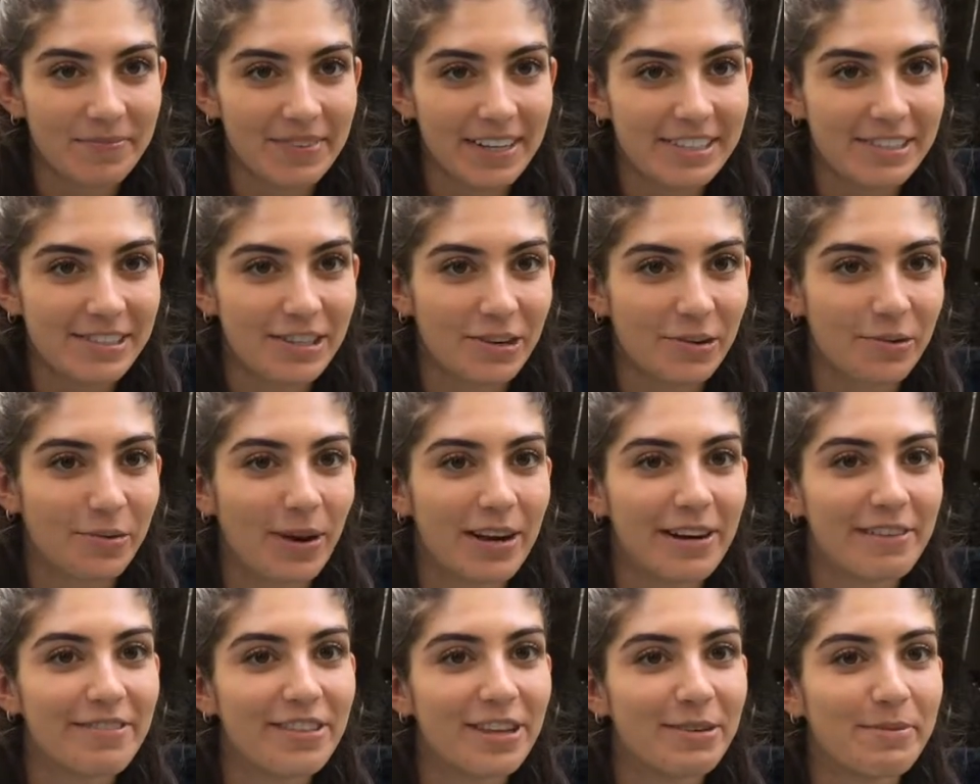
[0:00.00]
So
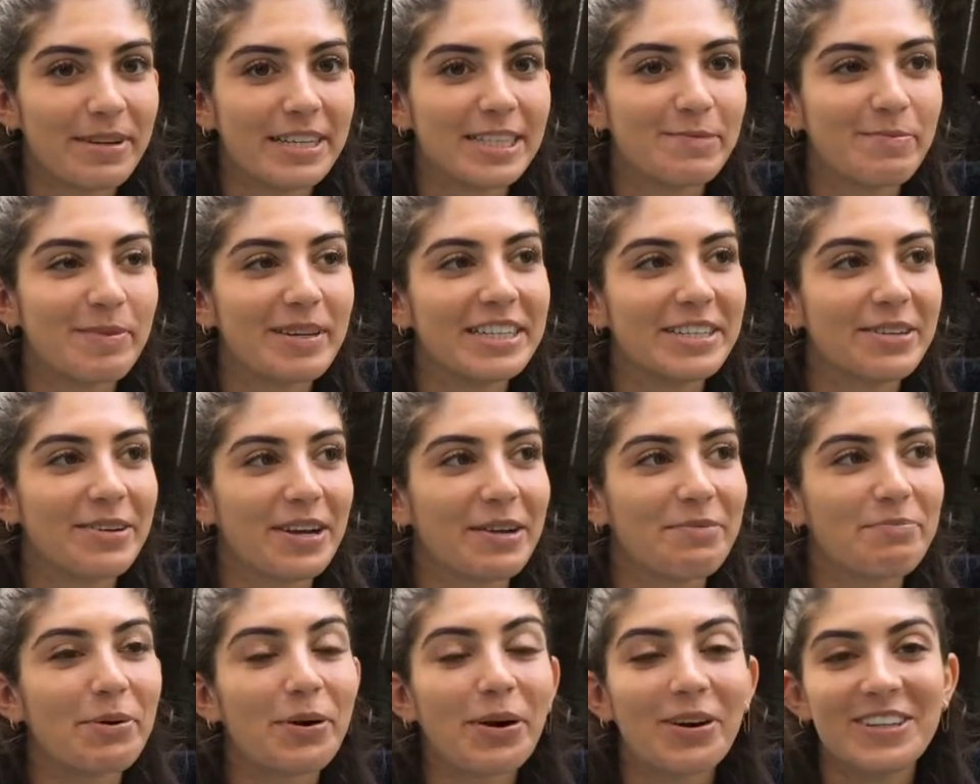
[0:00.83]
one of them has been
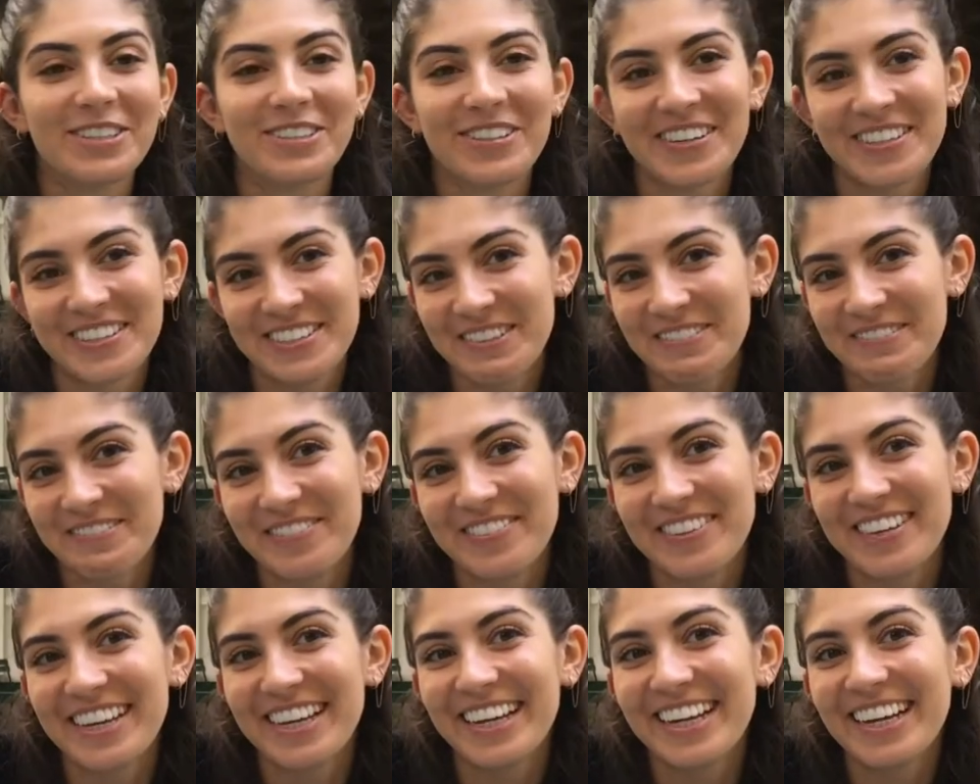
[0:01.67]
doing portraits of
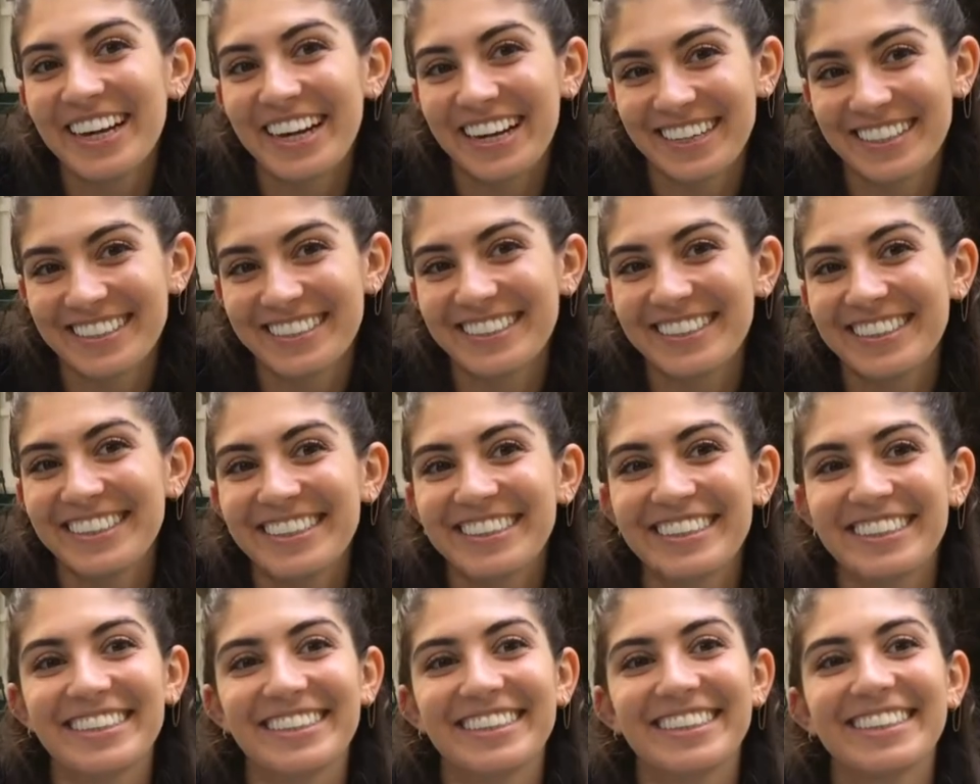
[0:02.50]
me, actually.
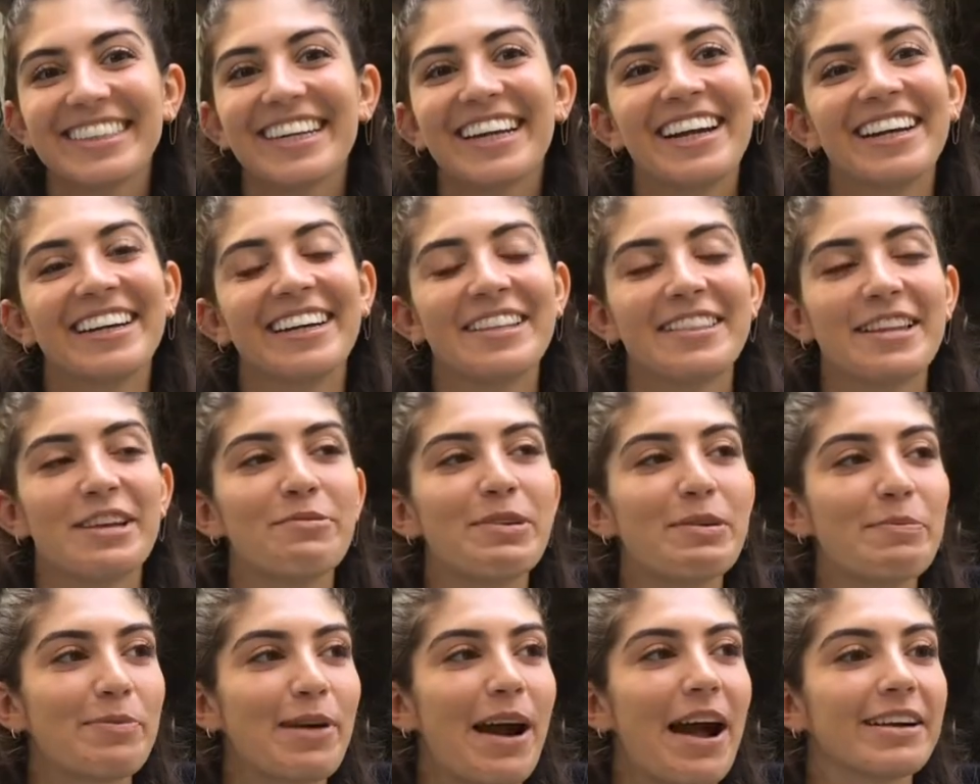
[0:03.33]
Yeah, and then
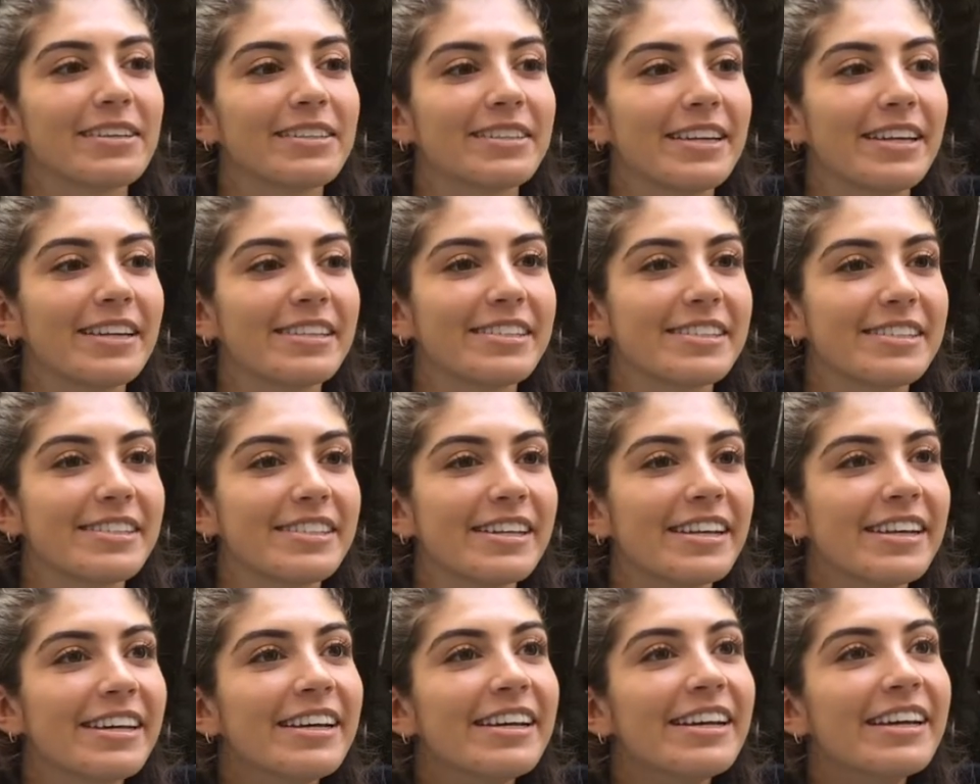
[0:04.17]
we practice.
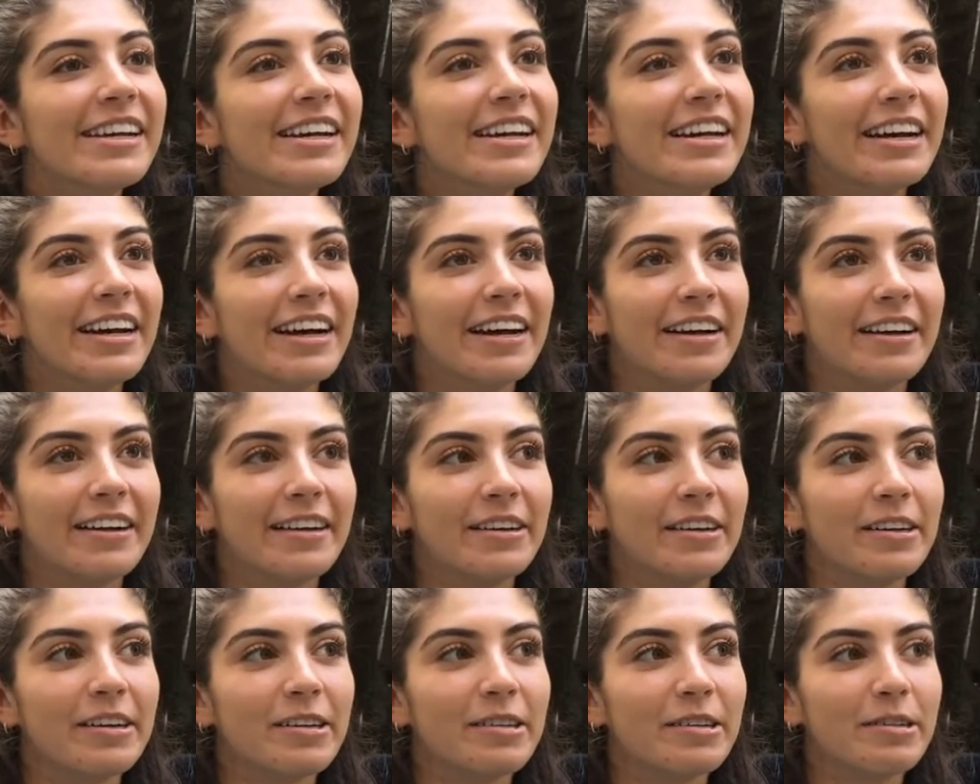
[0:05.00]

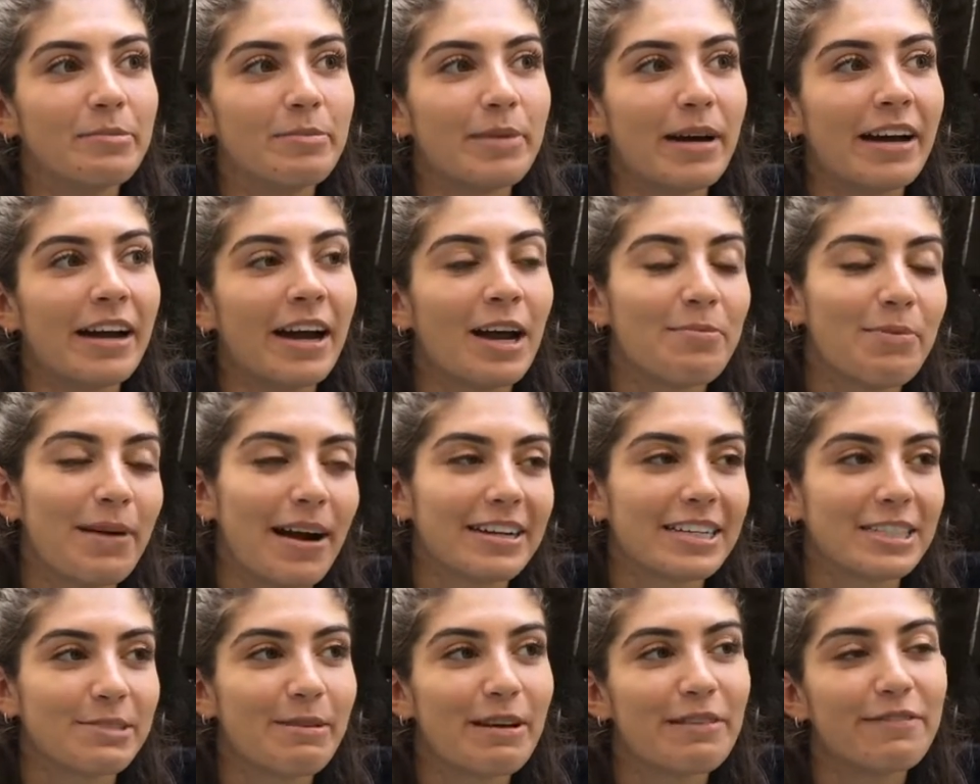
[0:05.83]
I
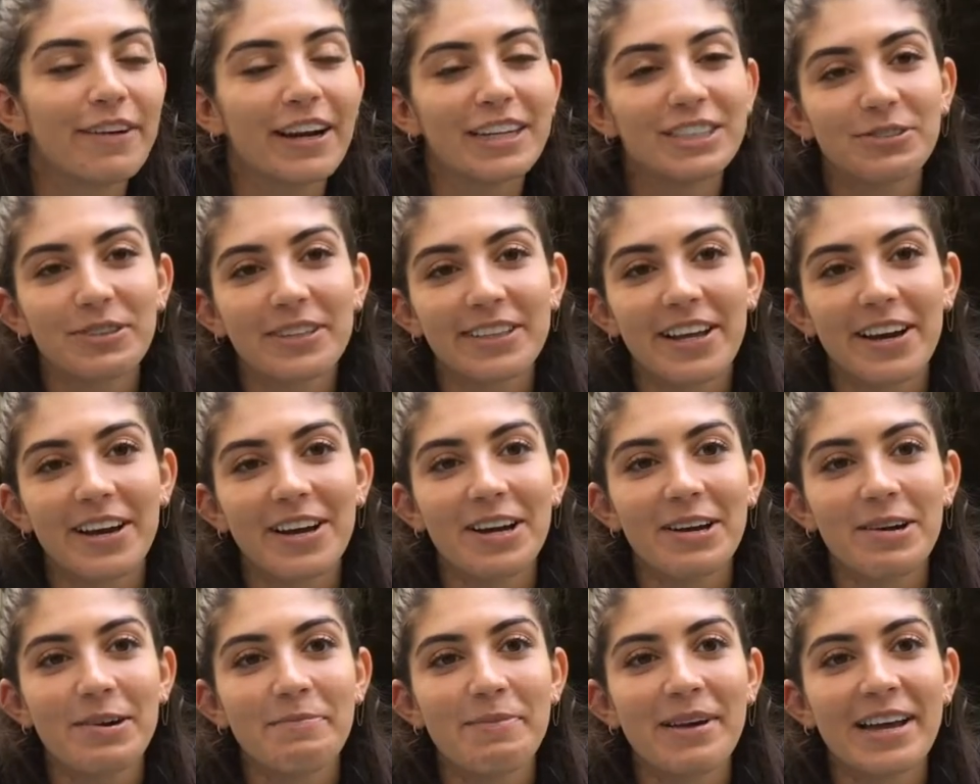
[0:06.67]
practice my French with
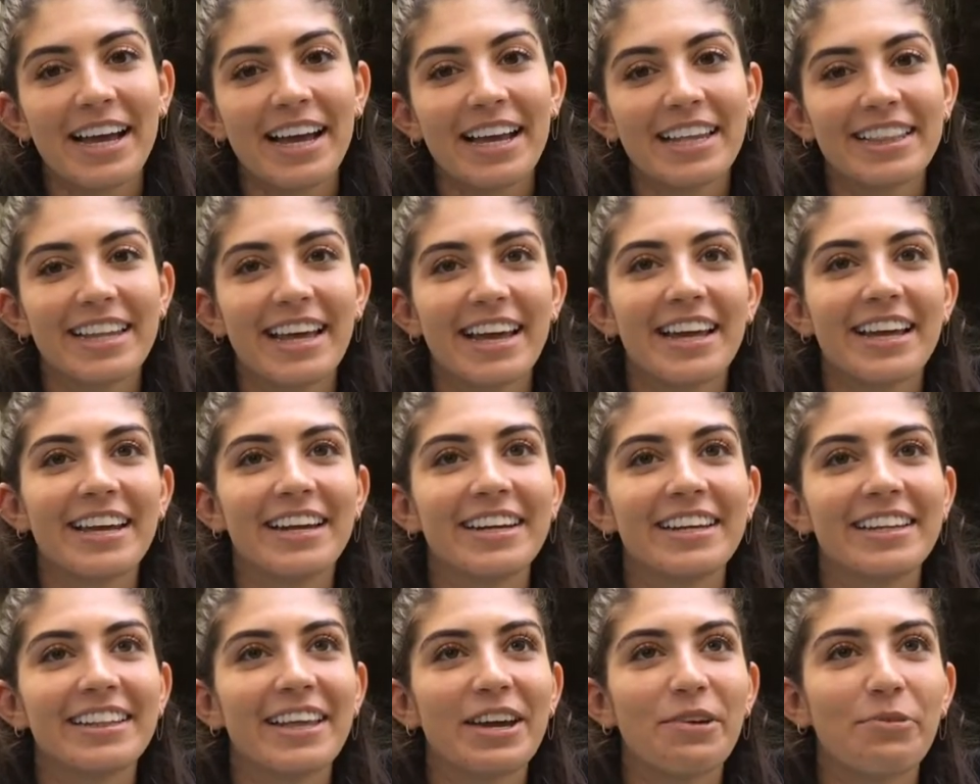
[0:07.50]
them, and then
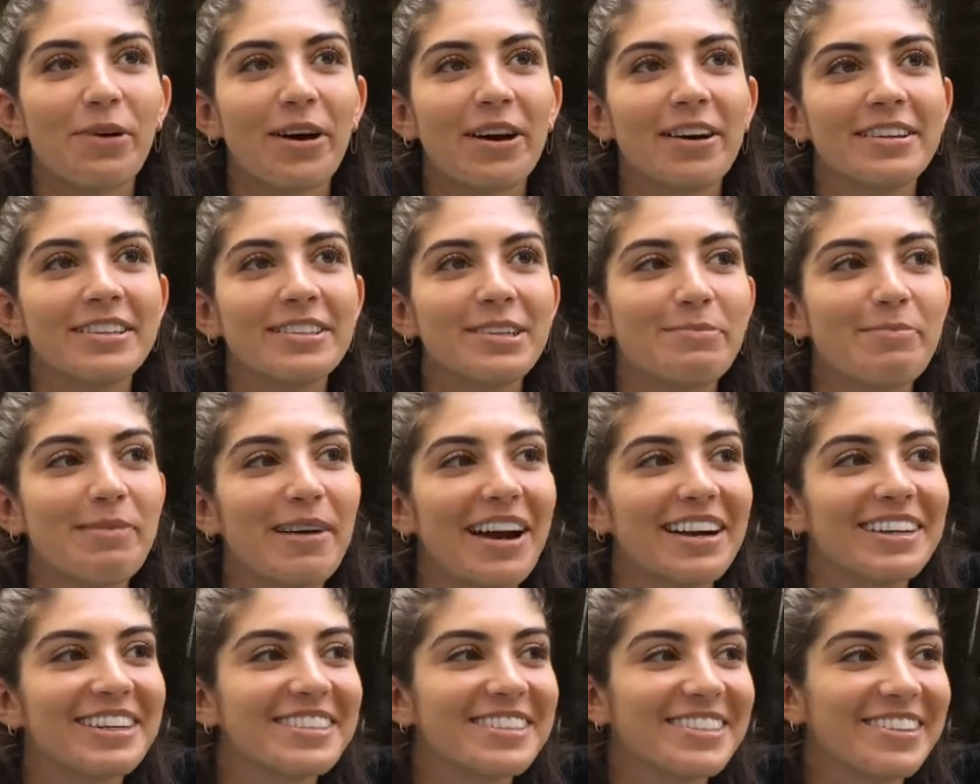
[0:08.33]
they want to
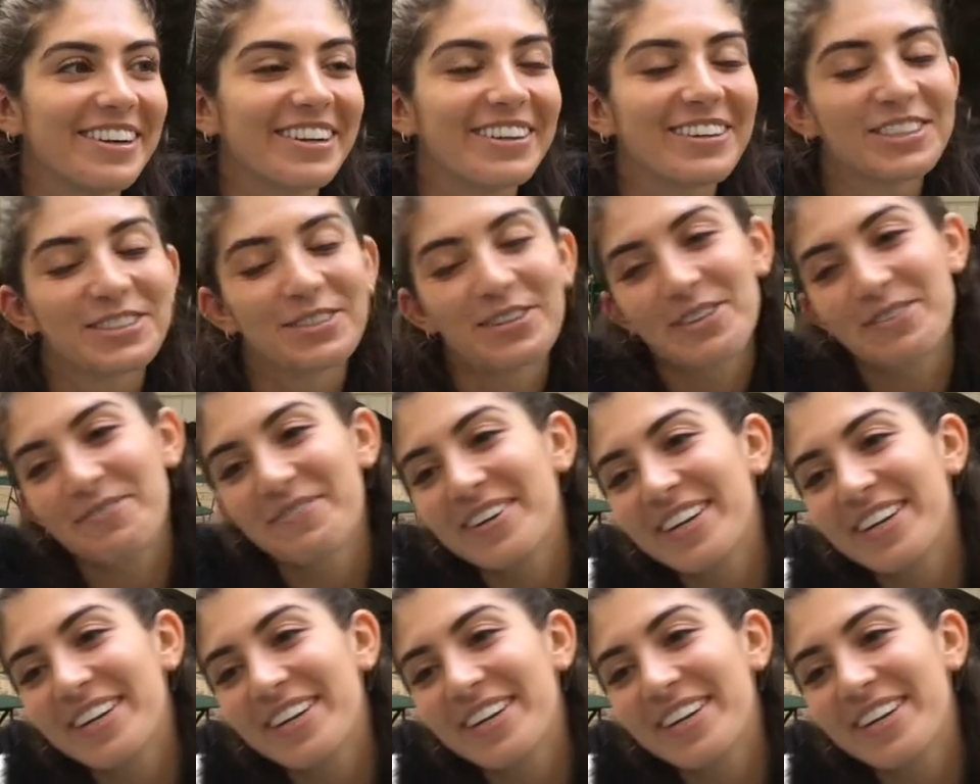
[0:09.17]
practice their English with